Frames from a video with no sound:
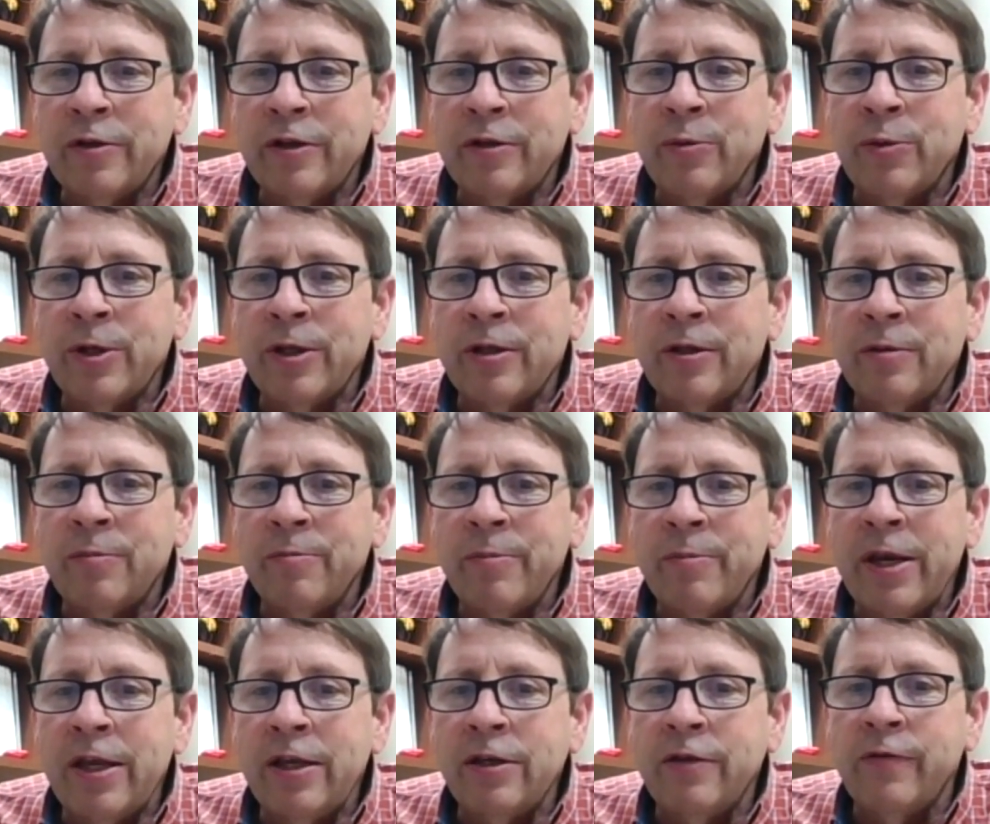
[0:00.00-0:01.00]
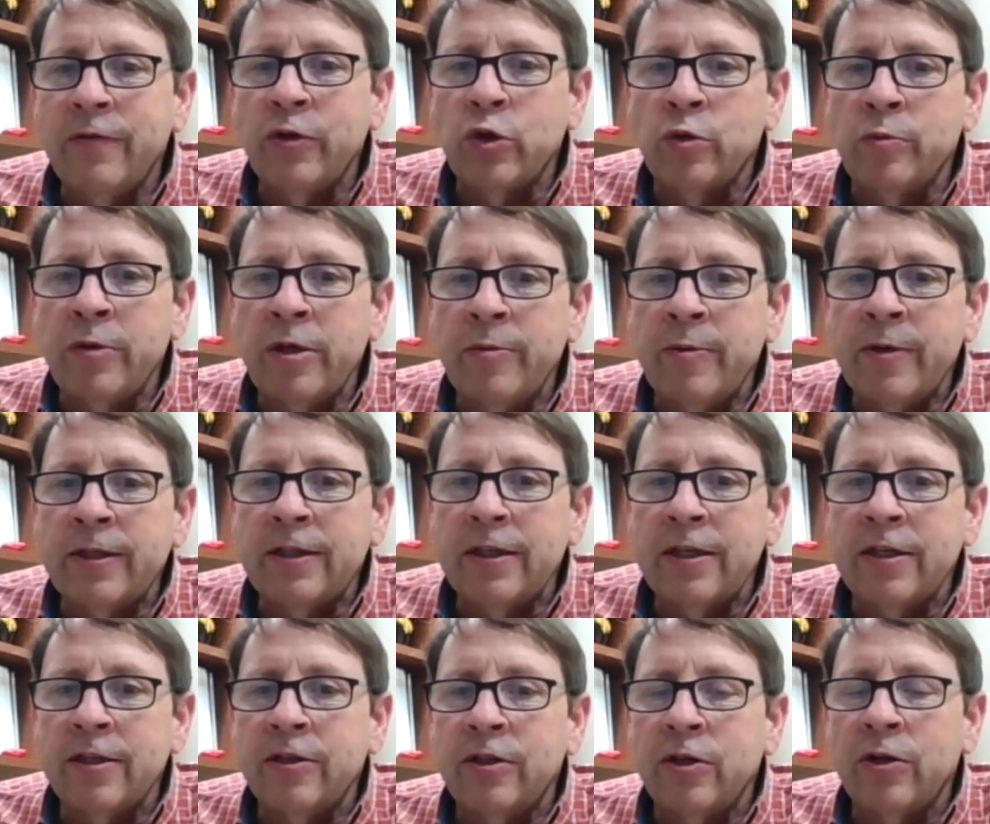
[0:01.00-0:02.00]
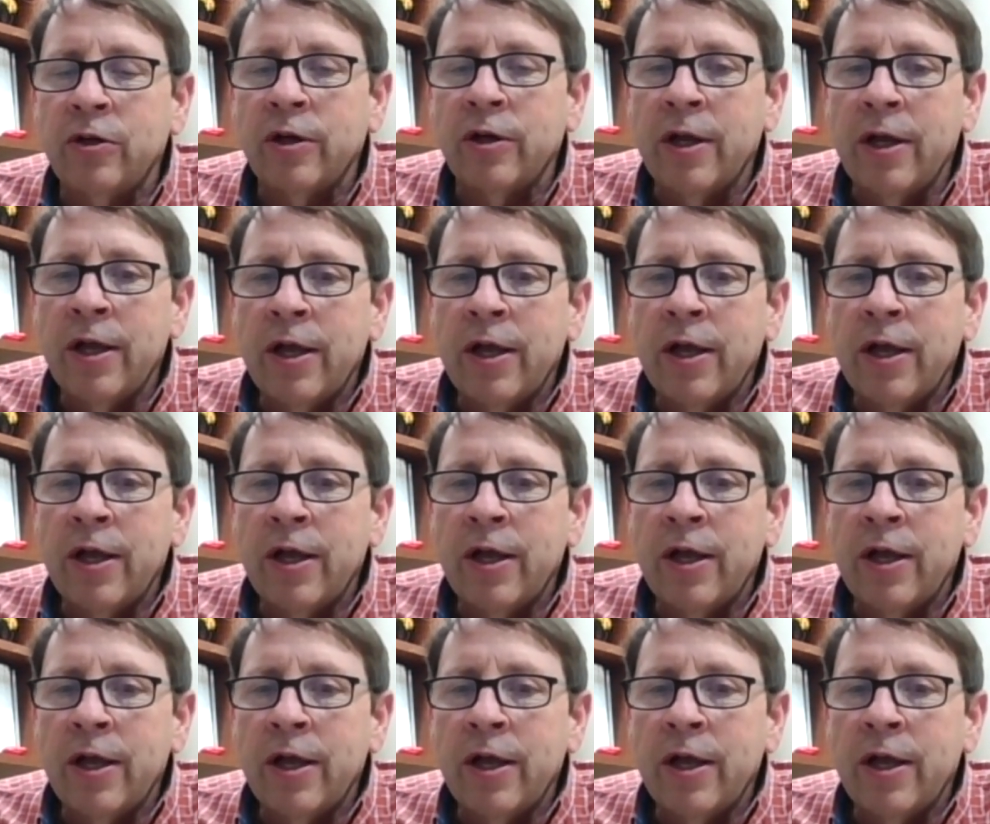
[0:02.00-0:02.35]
with many individuals at BBS is their